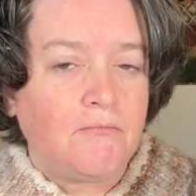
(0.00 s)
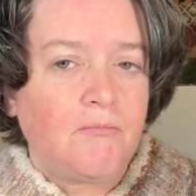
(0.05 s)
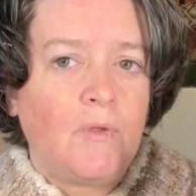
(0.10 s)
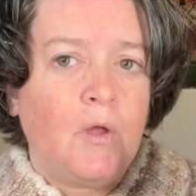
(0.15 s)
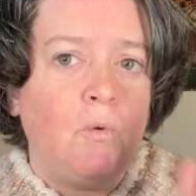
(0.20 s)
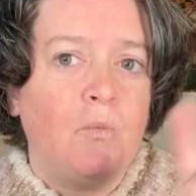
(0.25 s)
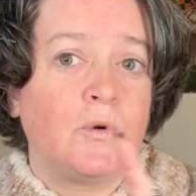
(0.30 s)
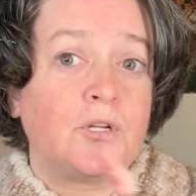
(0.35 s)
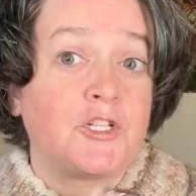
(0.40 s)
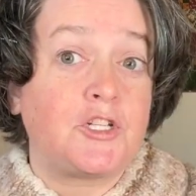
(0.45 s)

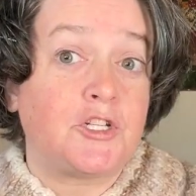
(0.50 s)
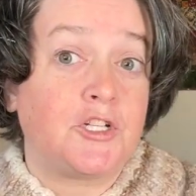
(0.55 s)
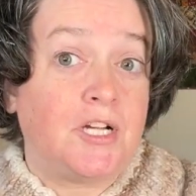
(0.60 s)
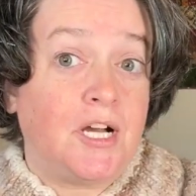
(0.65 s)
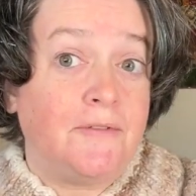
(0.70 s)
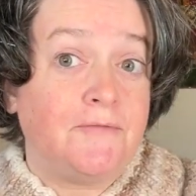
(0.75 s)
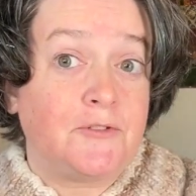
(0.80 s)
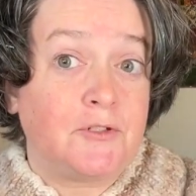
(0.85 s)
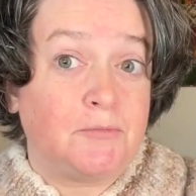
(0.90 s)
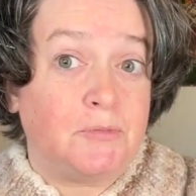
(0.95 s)
Once you're
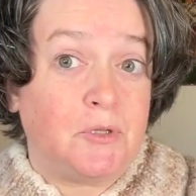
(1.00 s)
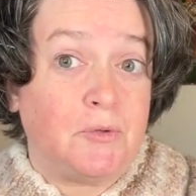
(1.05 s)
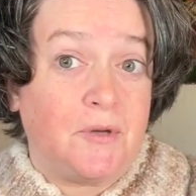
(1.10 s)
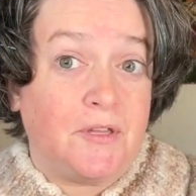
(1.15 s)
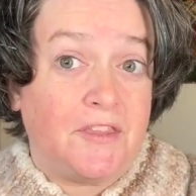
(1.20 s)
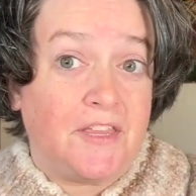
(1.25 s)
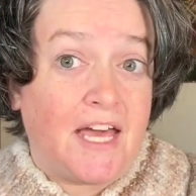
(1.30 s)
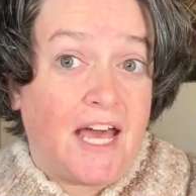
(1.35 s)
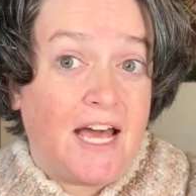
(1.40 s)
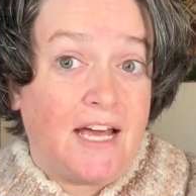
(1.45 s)
comfortable
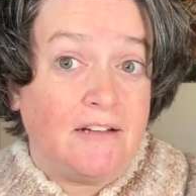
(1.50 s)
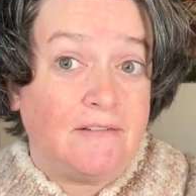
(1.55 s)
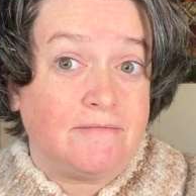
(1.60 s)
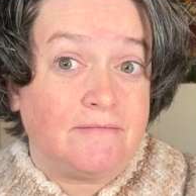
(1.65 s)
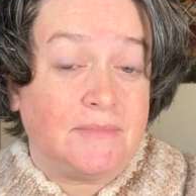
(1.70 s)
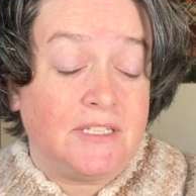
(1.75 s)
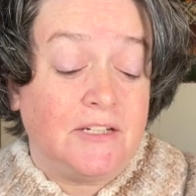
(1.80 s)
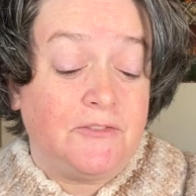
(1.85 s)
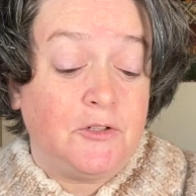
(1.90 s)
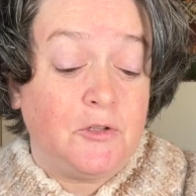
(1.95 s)
with that,
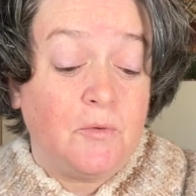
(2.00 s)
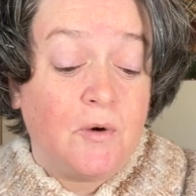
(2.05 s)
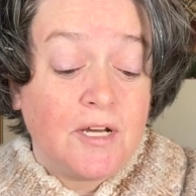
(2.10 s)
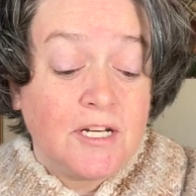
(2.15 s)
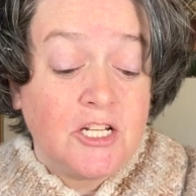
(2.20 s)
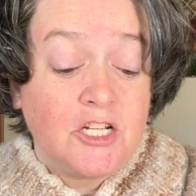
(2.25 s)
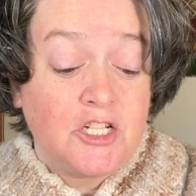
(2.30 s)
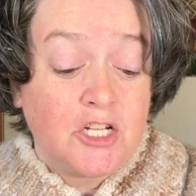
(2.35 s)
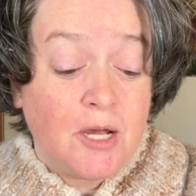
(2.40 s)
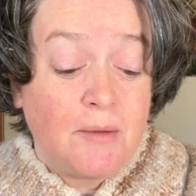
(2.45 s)
if you want
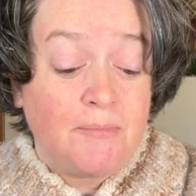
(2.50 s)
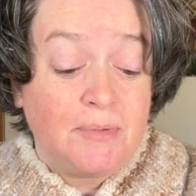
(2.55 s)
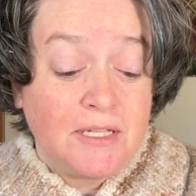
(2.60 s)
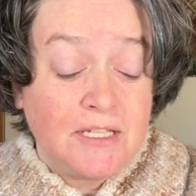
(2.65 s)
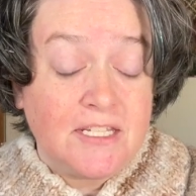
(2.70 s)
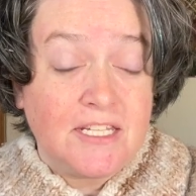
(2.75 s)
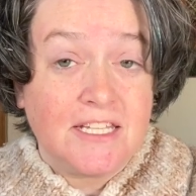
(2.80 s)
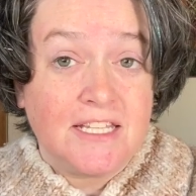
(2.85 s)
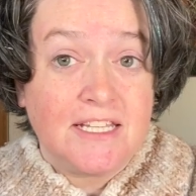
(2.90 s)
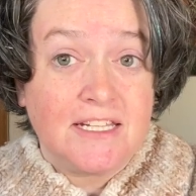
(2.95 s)
to jump
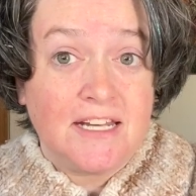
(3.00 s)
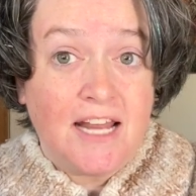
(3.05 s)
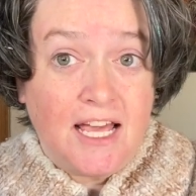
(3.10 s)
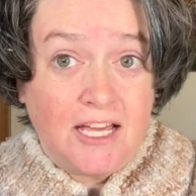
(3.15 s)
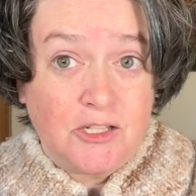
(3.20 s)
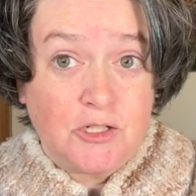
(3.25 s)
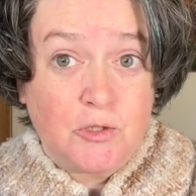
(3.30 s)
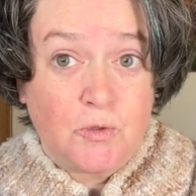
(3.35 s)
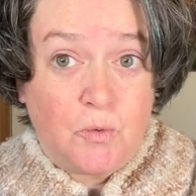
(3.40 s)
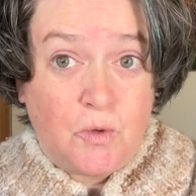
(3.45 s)
into the
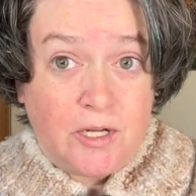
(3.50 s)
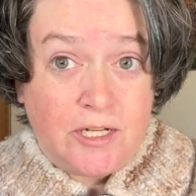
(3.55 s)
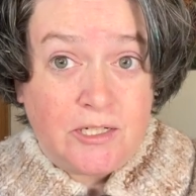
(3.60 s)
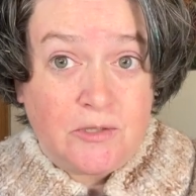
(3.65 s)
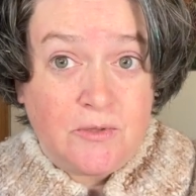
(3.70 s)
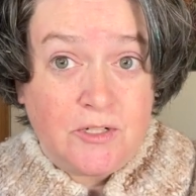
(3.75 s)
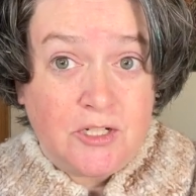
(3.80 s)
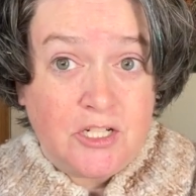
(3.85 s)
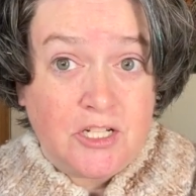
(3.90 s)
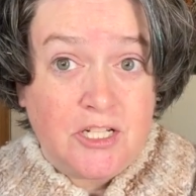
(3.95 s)
next one,
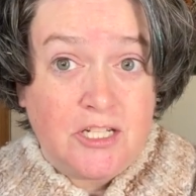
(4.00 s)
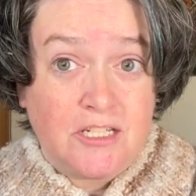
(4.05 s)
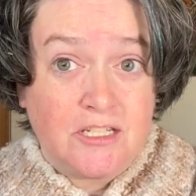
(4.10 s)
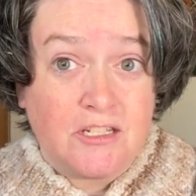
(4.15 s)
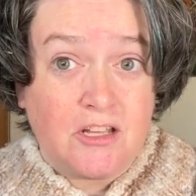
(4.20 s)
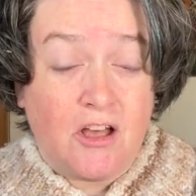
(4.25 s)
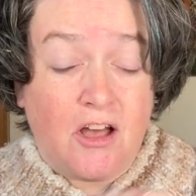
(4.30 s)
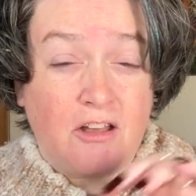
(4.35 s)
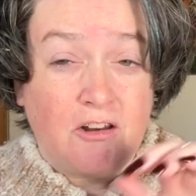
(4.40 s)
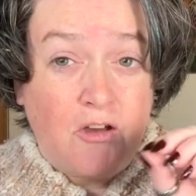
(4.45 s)
which
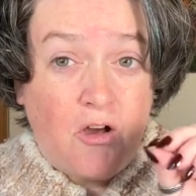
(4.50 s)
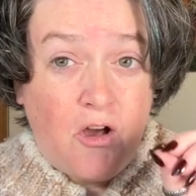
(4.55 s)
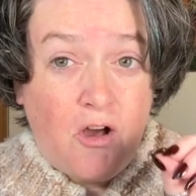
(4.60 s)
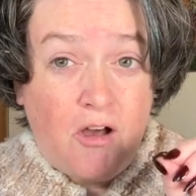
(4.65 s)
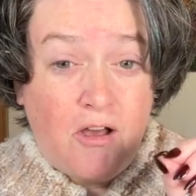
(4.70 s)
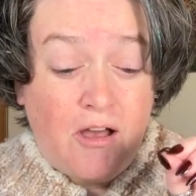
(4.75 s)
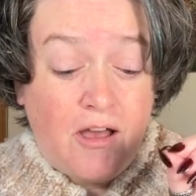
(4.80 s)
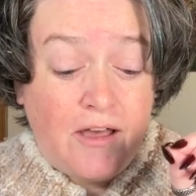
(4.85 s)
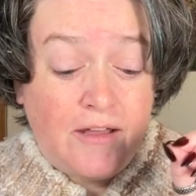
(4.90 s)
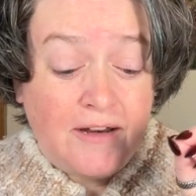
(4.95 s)
is
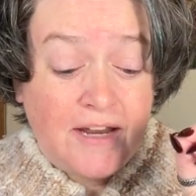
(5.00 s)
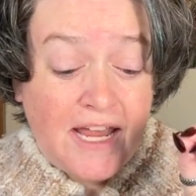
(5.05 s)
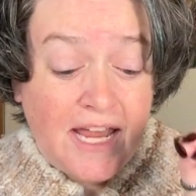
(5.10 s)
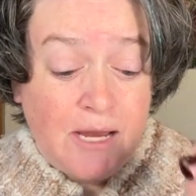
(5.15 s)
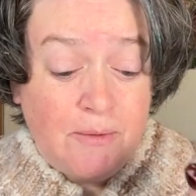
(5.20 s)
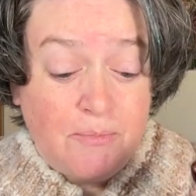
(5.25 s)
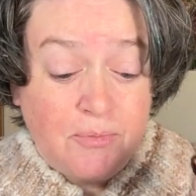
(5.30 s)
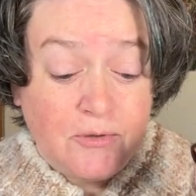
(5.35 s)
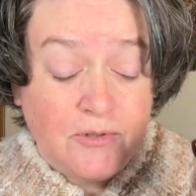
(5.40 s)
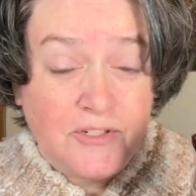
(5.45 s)
on
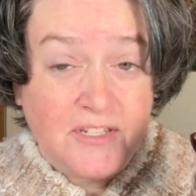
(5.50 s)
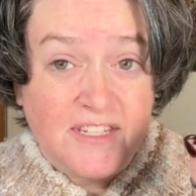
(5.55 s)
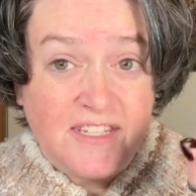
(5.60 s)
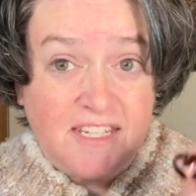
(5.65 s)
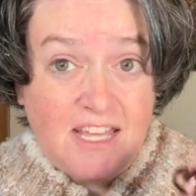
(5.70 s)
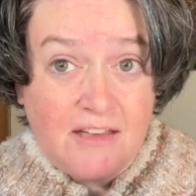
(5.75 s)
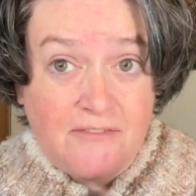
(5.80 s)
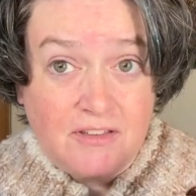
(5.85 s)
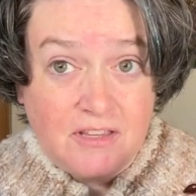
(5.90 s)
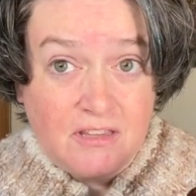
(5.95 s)
April
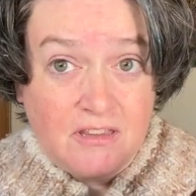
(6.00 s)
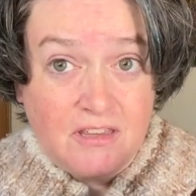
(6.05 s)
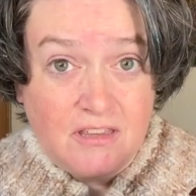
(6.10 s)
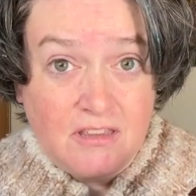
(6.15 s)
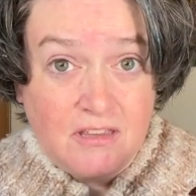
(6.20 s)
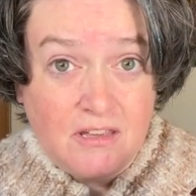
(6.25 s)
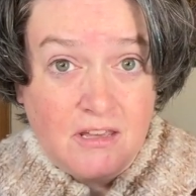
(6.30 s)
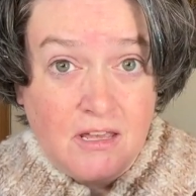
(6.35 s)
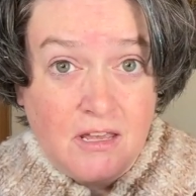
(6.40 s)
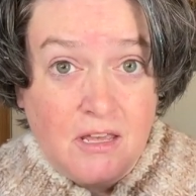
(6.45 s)
7th,
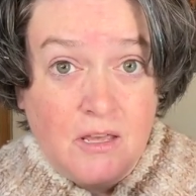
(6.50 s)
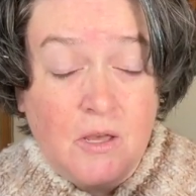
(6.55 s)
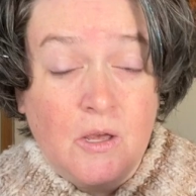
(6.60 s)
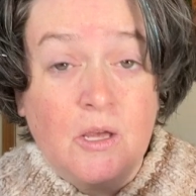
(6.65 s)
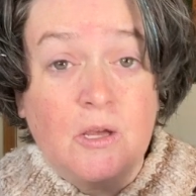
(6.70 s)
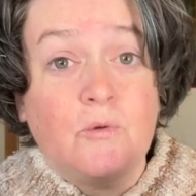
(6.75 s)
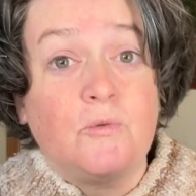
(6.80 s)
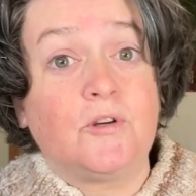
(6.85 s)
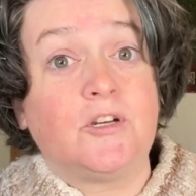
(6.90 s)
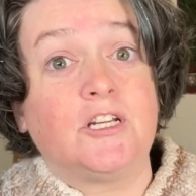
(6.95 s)

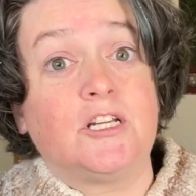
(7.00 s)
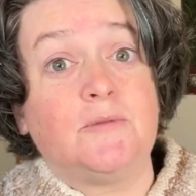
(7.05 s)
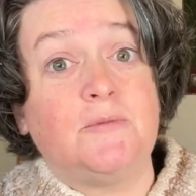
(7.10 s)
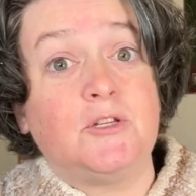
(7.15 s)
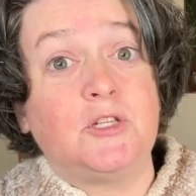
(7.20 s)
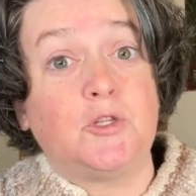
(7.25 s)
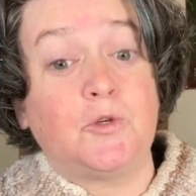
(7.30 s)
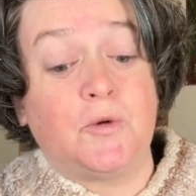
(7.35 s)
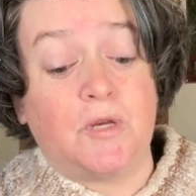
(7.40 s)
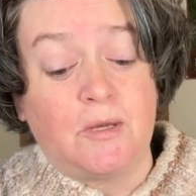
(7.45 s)
we're going to be
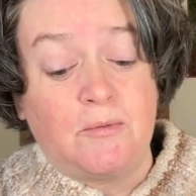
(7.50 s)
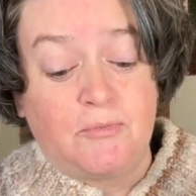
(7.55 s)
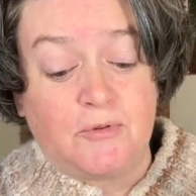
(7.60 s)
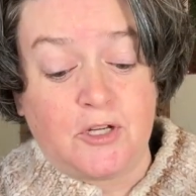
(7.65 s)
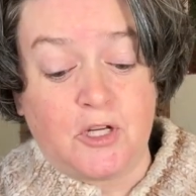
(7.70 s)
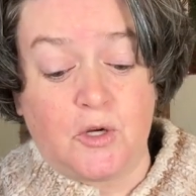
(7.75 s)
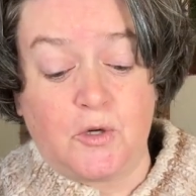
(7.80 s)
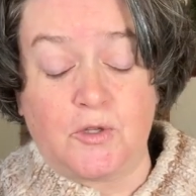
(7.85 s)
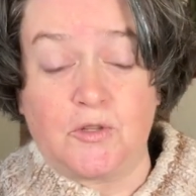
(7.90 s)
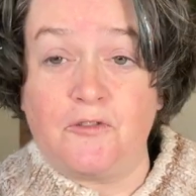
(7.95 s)
doing
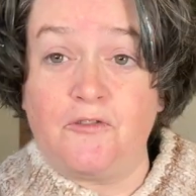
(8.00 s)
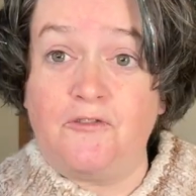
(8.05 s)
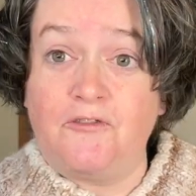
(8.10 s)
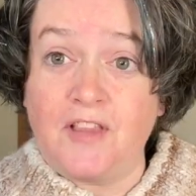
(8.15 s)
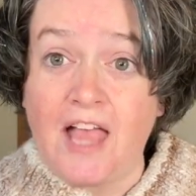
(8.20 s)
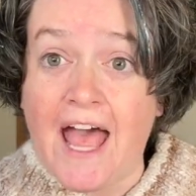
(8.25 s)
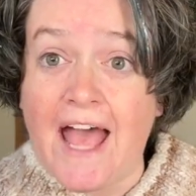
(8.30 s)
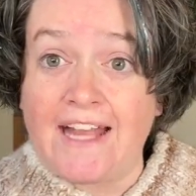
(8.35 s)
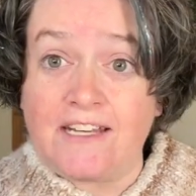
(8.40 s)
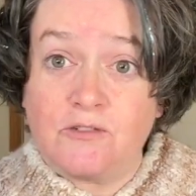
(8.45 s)
brioche
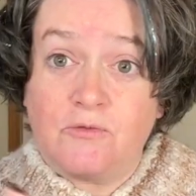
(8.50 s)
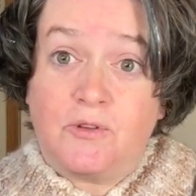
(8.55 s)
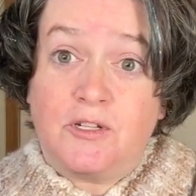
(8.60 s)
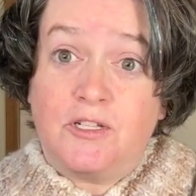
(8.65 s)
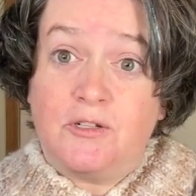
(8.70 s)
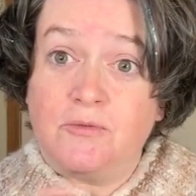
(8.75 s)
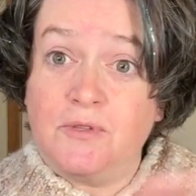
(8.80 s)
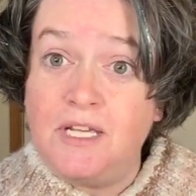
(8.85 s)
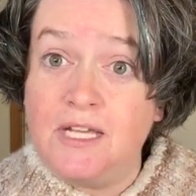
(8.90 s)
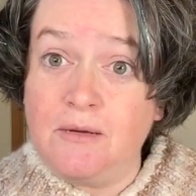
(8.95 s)
flat, where
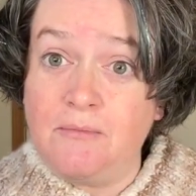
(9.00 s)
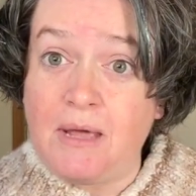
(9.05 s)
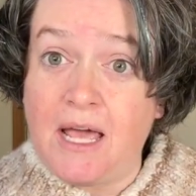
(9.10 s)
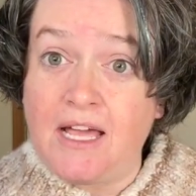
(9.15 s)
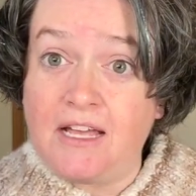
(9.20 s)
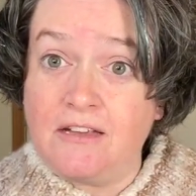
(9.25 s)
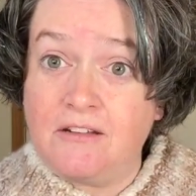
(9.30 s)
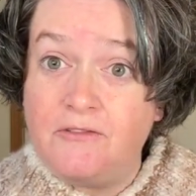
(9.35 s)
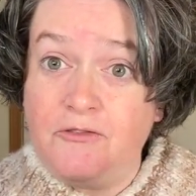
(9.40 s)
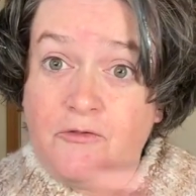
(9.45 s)
you knit
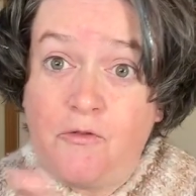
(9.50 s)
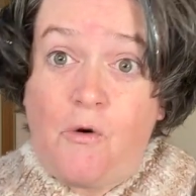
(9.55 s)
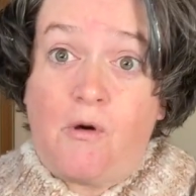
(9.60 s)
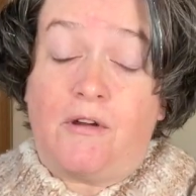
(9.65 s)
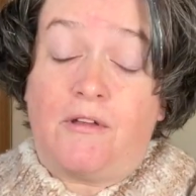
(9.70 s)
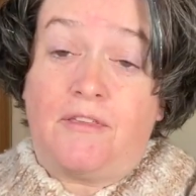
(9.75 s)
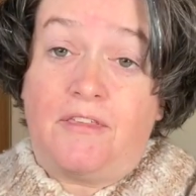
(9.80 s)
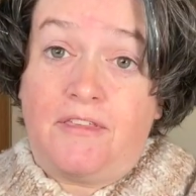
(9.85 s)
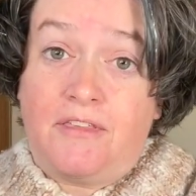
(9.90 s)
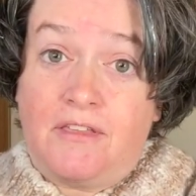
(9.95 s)
back and
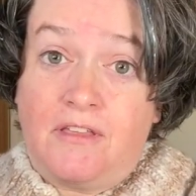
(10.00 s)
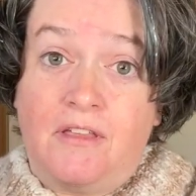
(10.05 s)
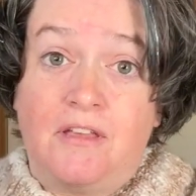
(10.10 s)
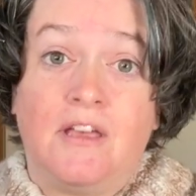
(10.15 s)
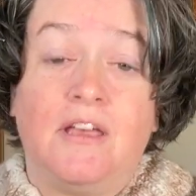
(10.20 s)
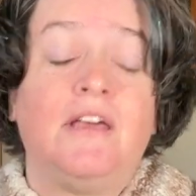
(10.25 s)
forth.